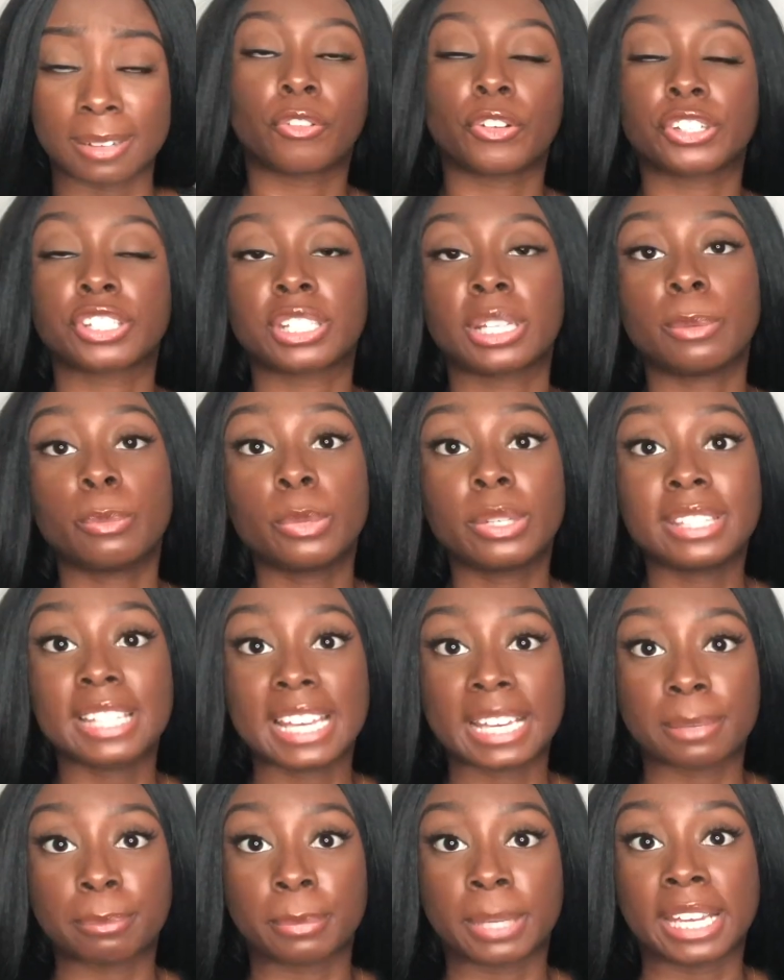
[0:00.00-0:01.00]
For someone
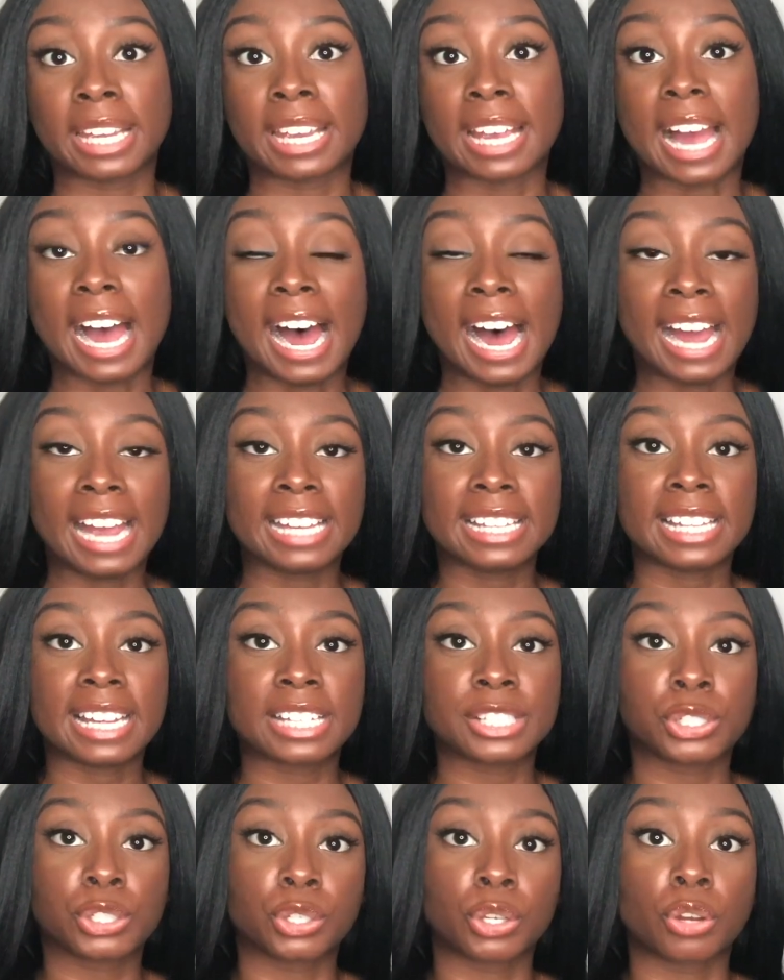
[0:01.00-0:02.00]
like me, I
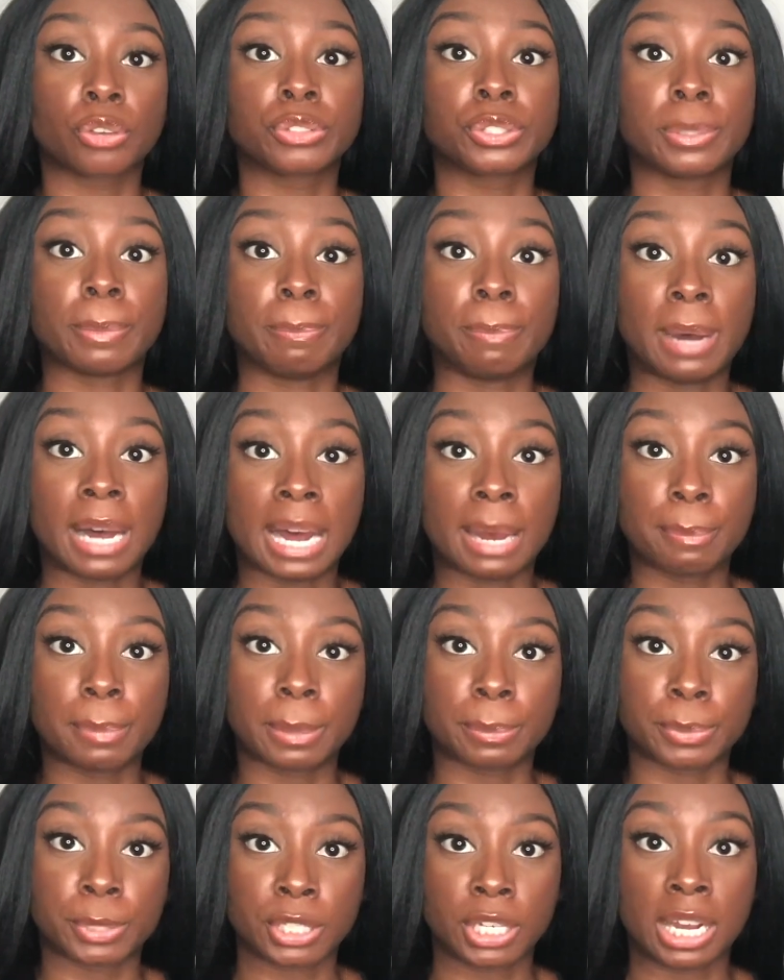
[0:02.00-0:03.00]
like to go to
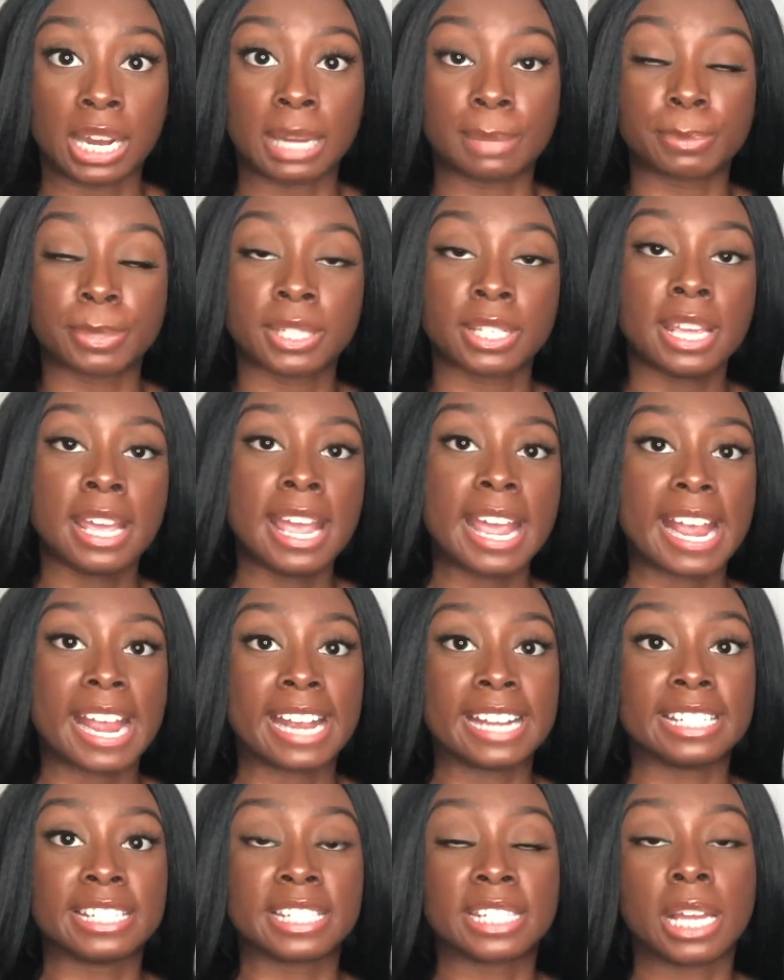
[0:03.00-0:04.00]
pop-up shops
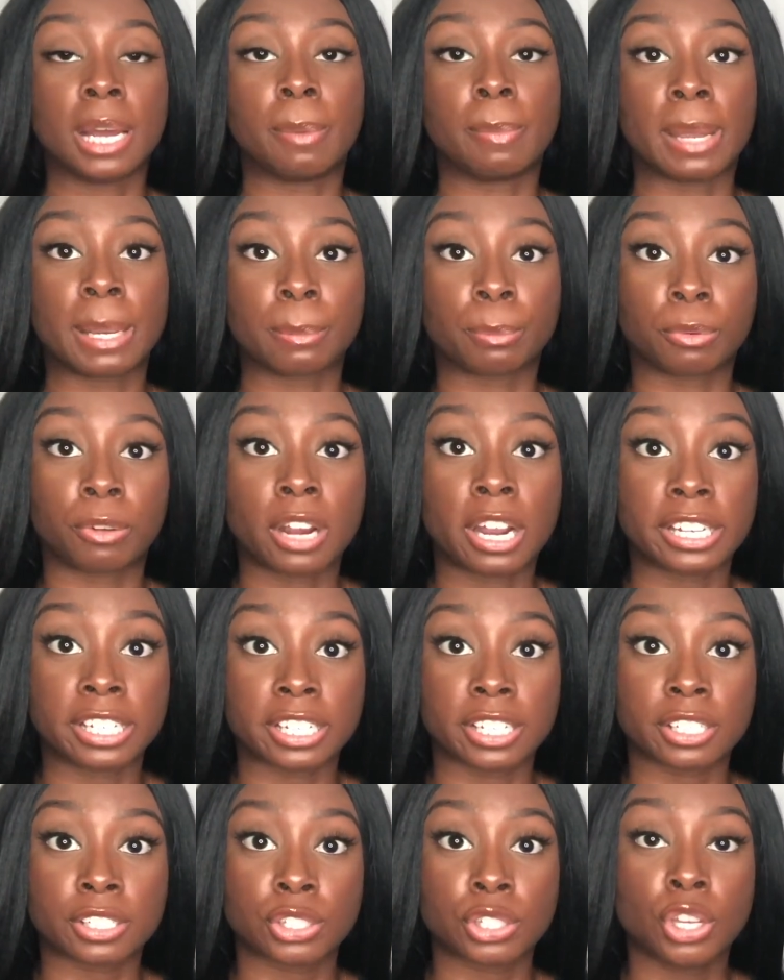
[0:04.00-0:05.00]
and sell my
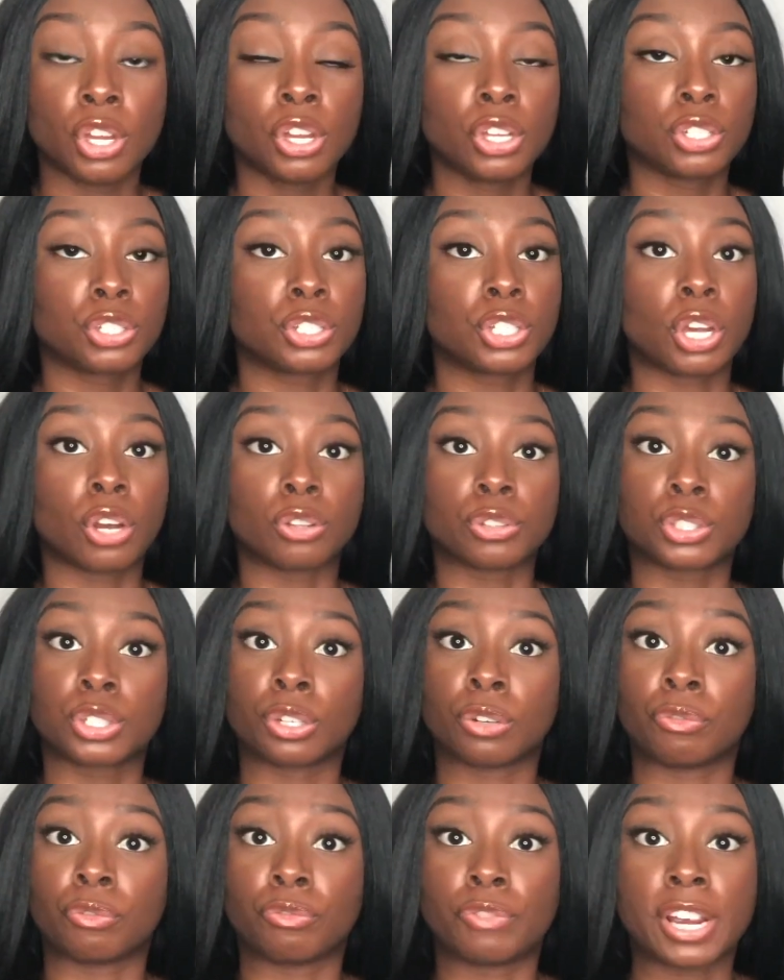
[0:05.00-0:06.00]
products. So
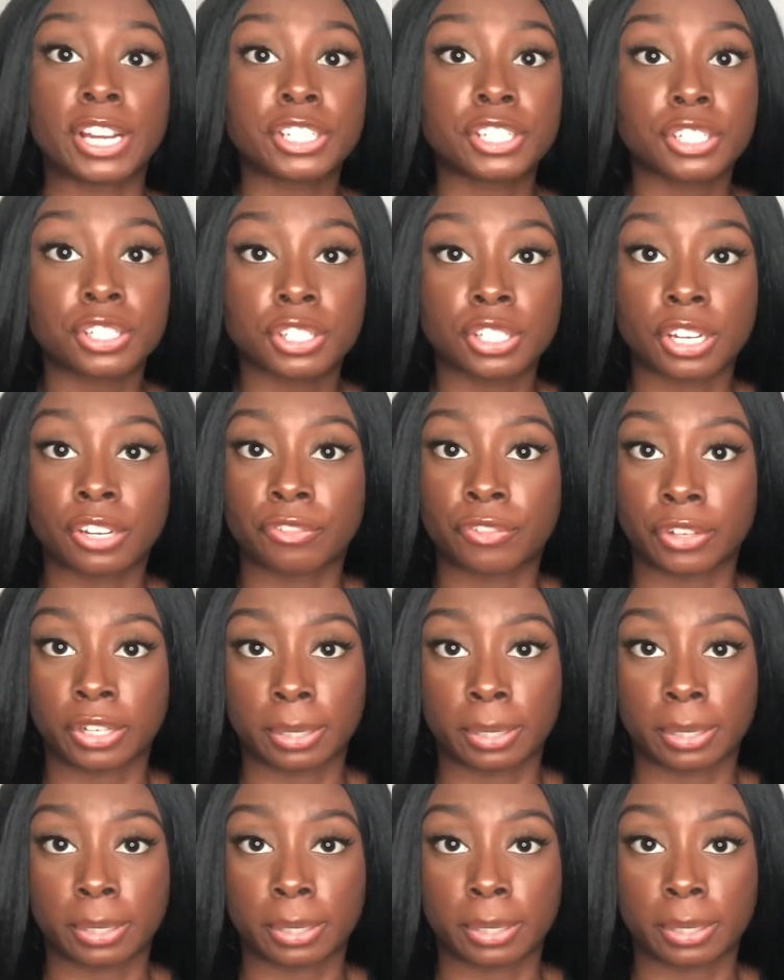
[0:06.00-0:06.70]
to register for